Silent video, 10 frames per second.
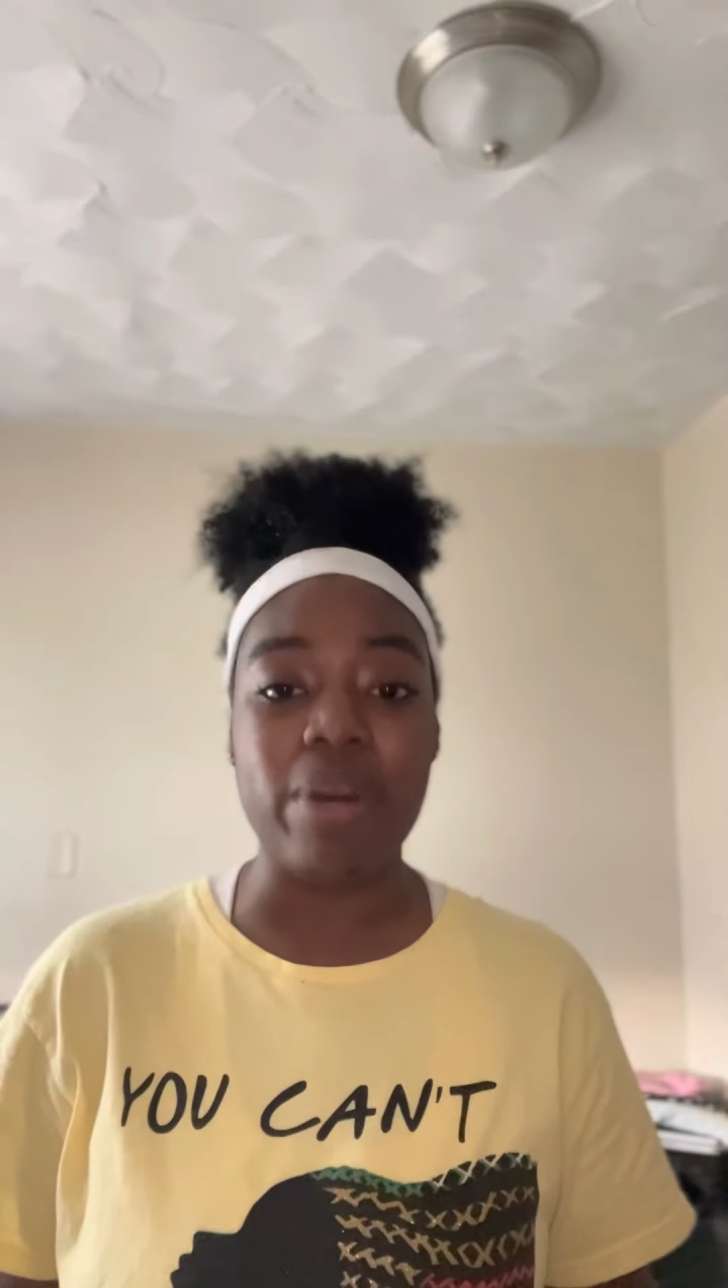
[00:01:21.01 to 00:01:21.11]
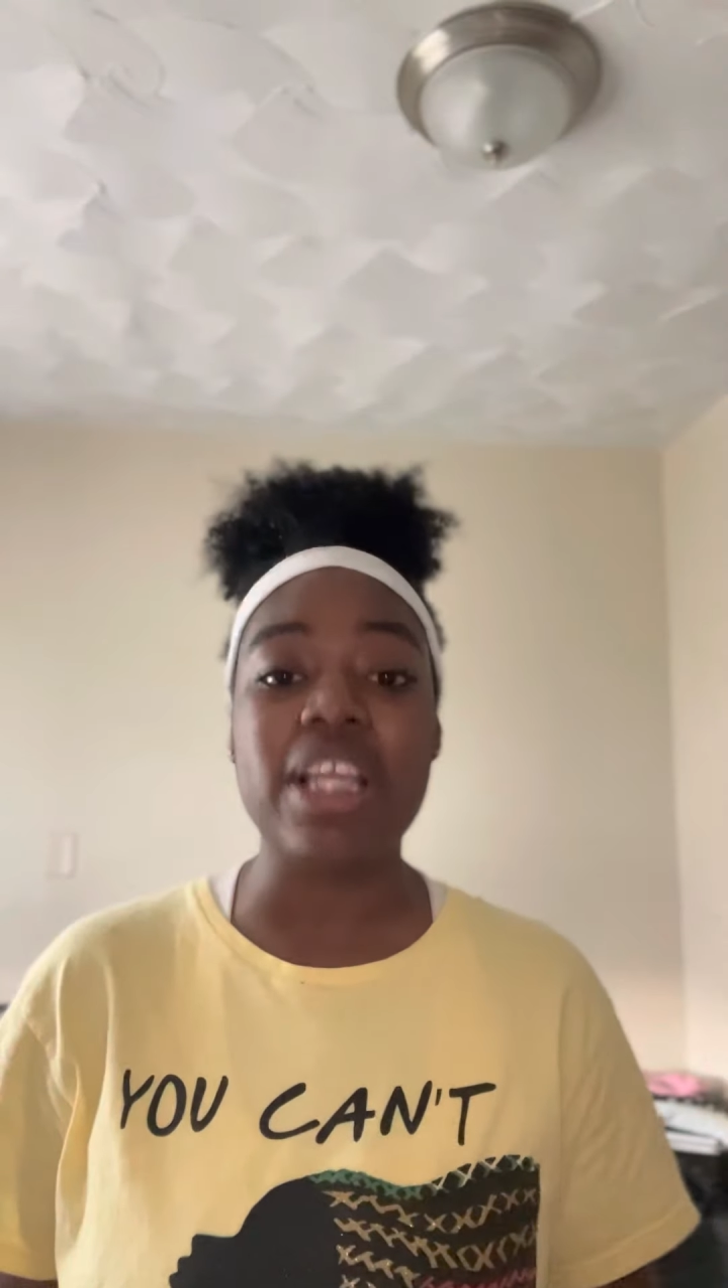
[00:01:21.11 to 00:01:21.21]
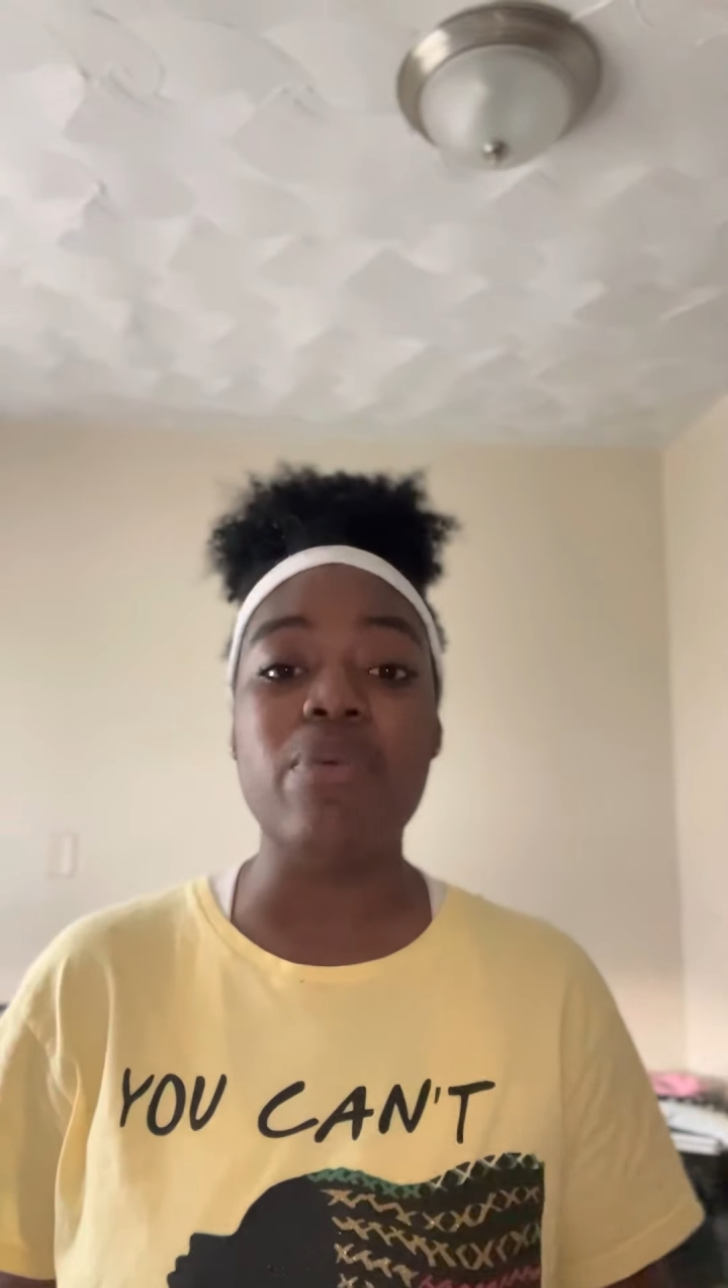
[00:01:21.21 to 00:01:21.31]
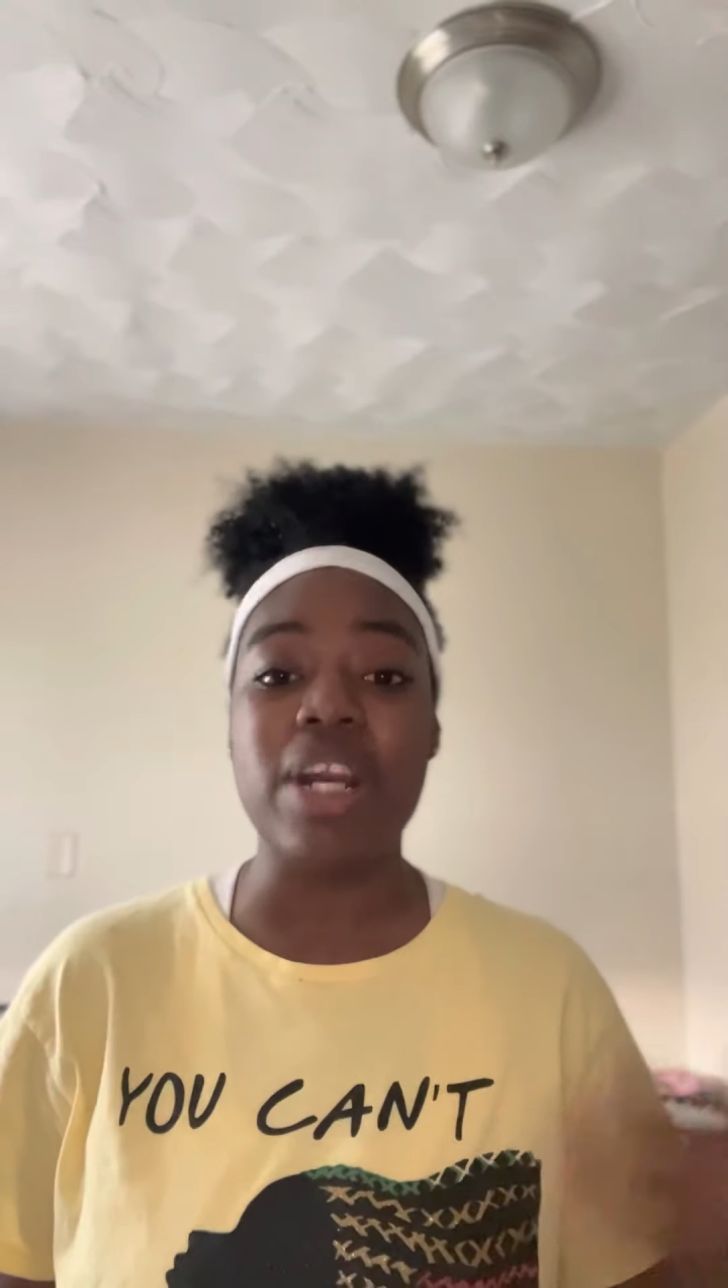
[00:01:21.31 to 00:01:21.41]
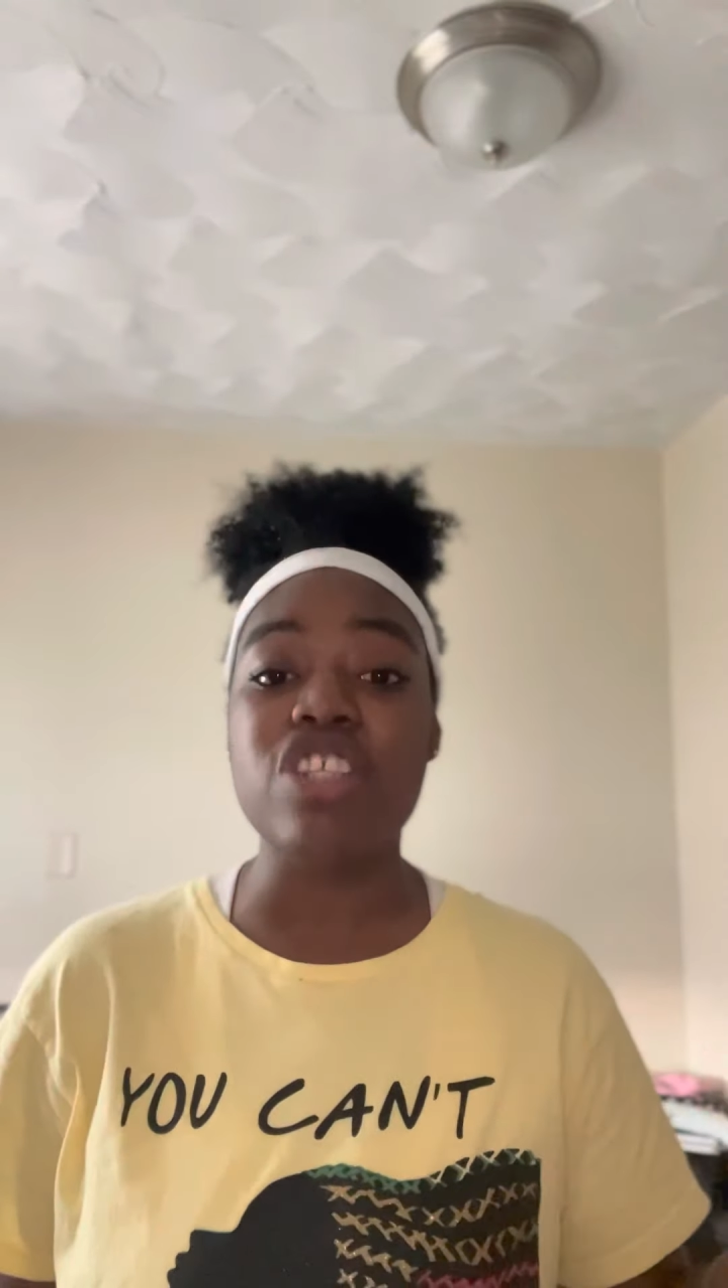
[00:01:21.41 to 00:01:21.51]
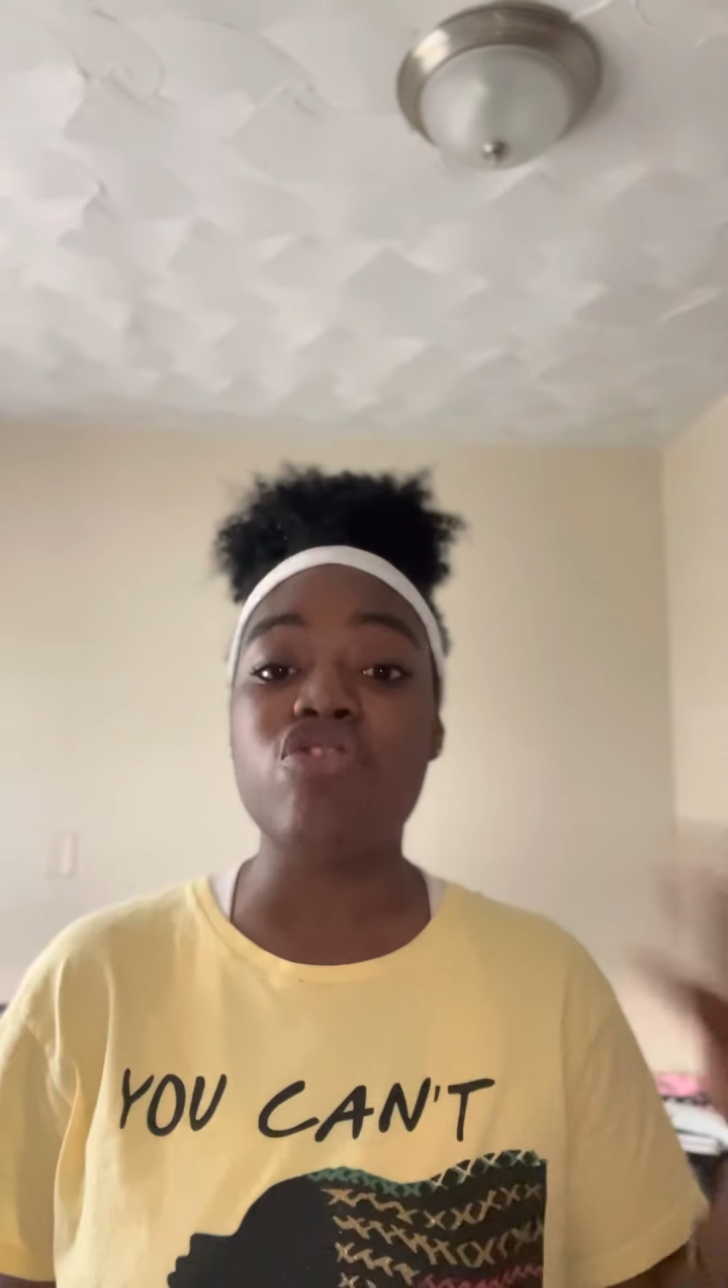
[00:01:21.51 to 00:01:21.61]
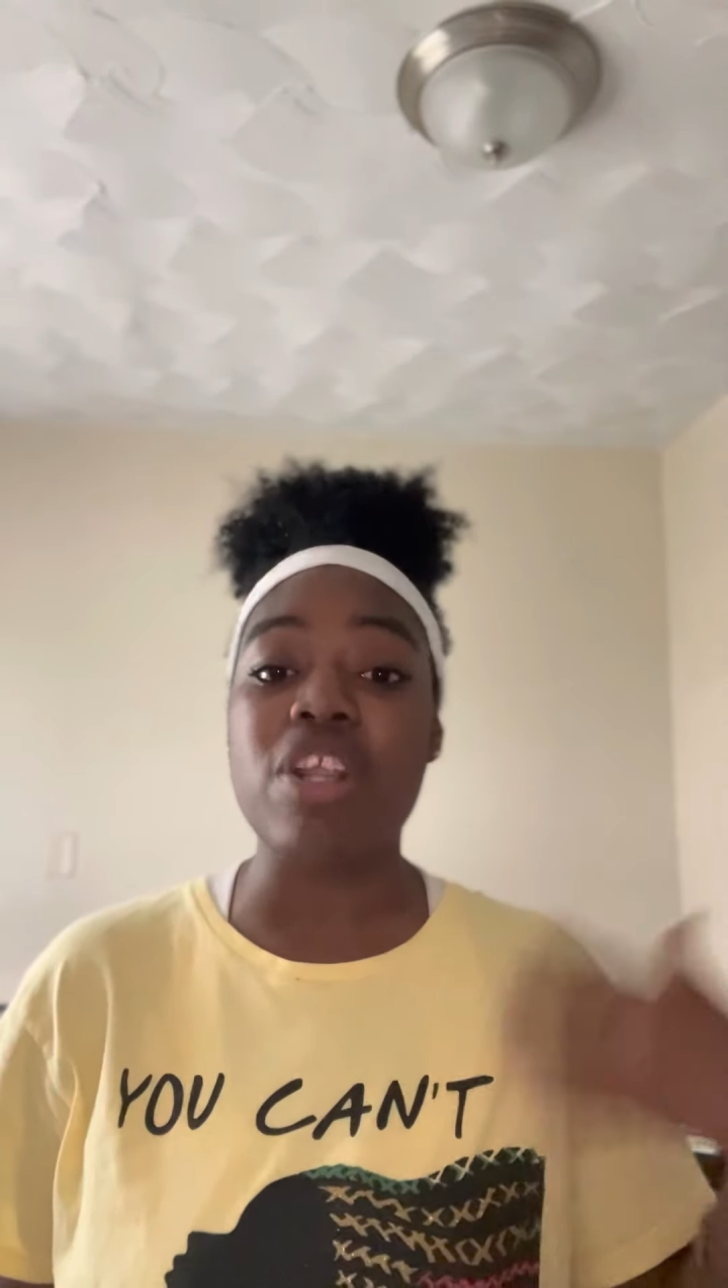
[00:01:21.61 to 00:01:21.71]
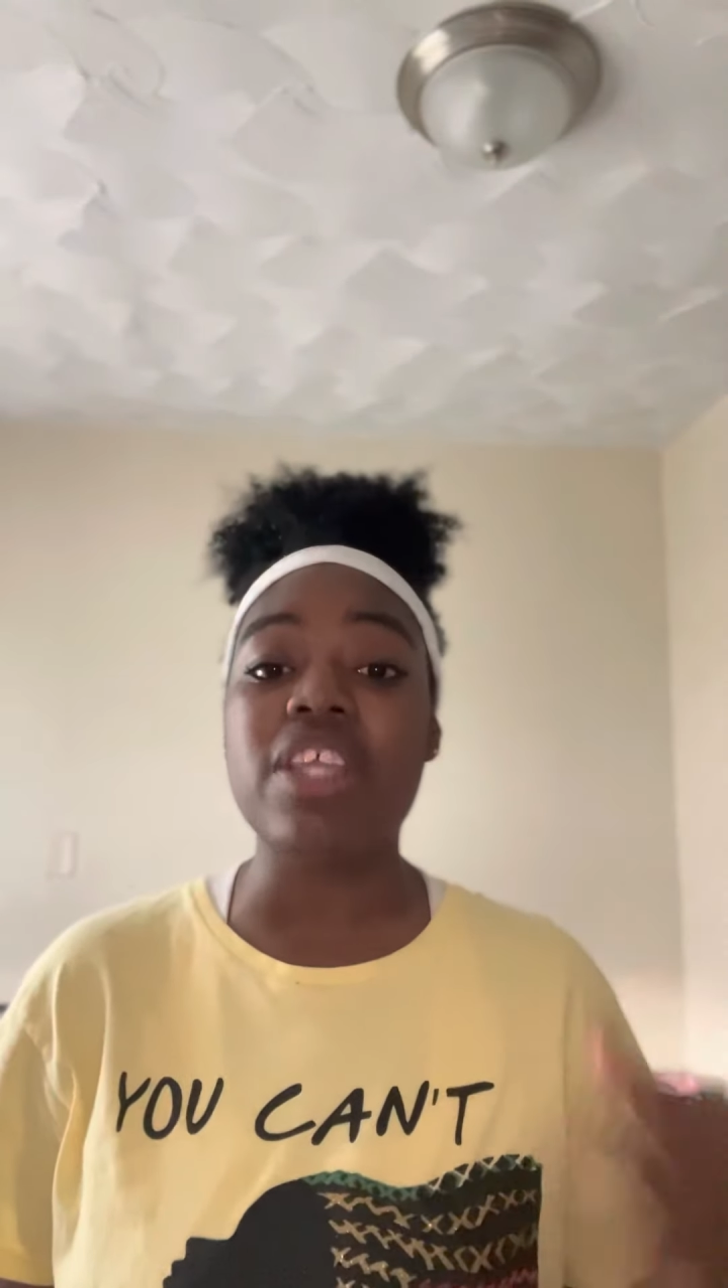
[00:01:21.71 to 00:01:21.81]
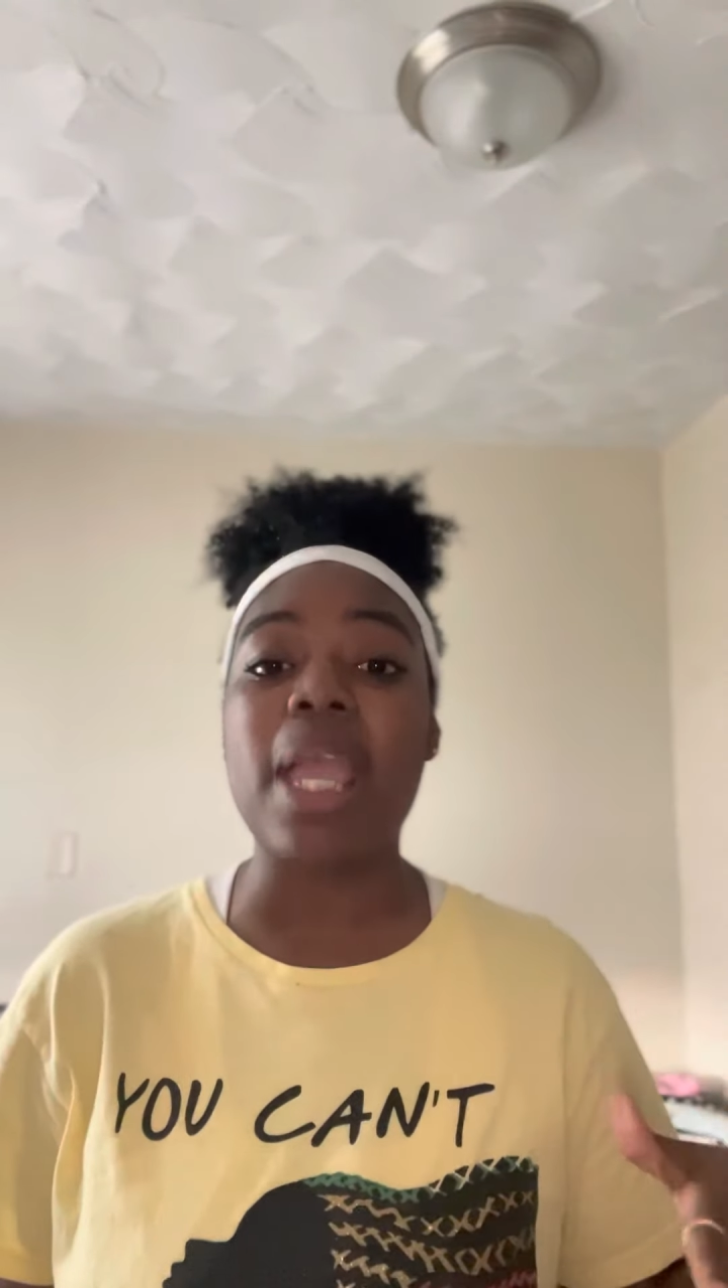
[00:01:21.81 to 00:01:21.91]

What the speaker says: where his strength